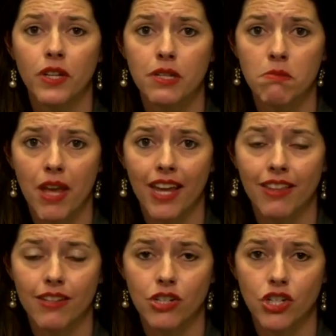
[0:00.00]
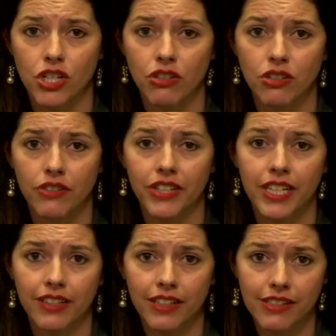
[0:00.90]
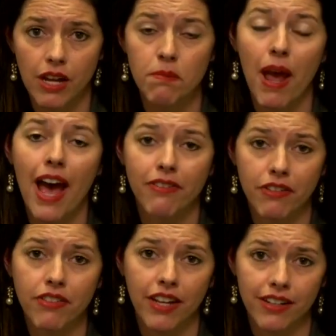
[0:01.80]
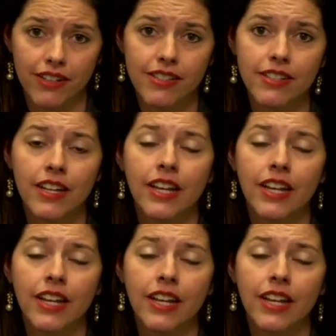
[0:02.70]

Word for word: to make this shield of Achilles on behalf of Thetis.